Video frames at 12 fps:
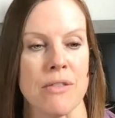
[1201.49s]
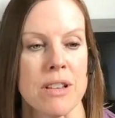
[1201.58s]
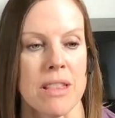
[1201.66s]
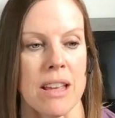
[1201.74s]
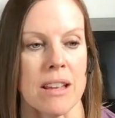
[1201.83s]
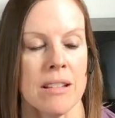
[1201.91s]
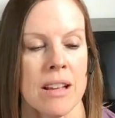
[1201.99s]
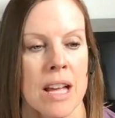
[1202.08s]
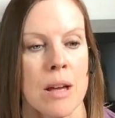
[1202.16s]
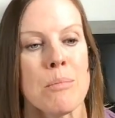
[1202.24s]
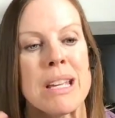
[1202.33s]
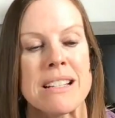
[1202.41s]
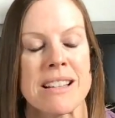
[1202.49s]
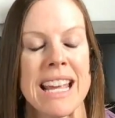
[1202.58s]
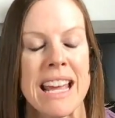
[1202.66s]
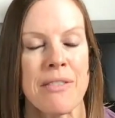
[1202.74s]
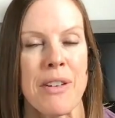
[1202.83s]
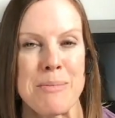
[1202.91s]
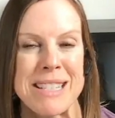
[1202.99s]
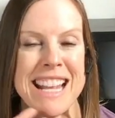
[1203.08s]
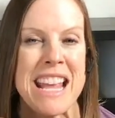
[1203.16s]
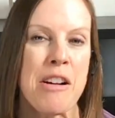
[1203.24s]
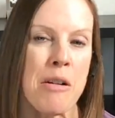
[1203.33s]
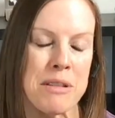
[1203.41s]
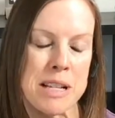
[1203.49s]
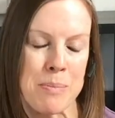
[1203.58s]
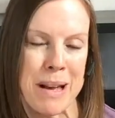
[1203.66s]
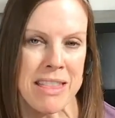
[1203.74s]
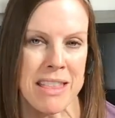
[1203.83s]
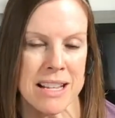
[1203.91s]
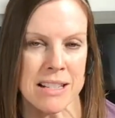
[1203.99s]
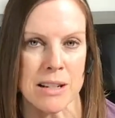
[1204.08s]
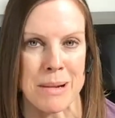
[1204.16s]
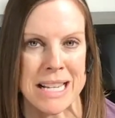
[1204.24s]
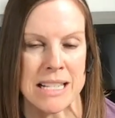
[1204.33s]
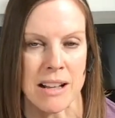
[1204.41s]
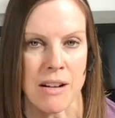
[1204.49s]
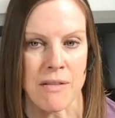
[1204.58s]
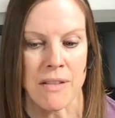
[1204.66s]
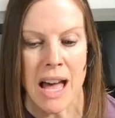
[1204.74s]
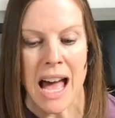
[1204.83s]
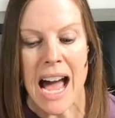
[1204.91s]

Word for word: everything because mm-hmm. again if i'm saying all these bad things to myself